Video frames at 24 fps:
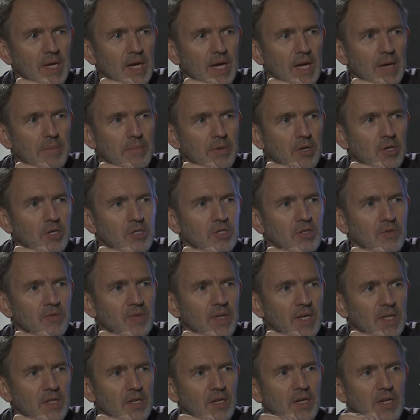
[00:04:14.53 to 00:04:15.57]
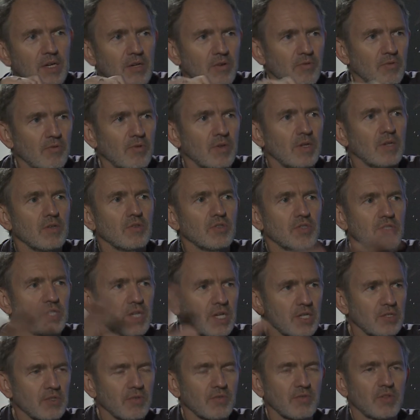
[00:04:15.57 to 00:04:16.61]
And because of that, you got a real
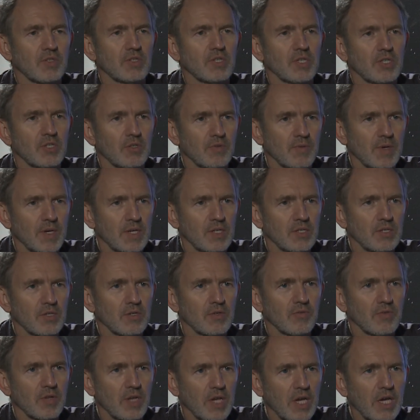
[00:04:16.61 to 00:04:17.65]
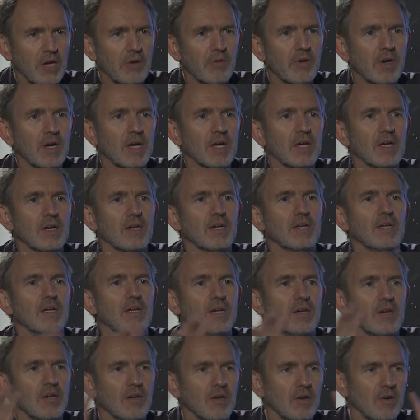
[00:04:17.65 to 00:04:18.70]
sense of the situation, of the era
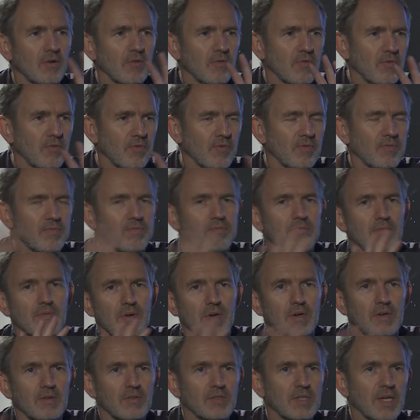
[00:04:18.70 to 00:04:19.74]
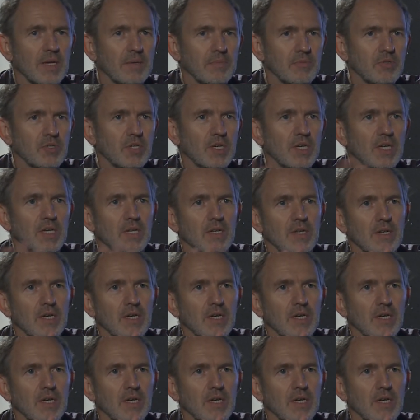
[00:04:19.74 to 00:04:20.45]
of James Dean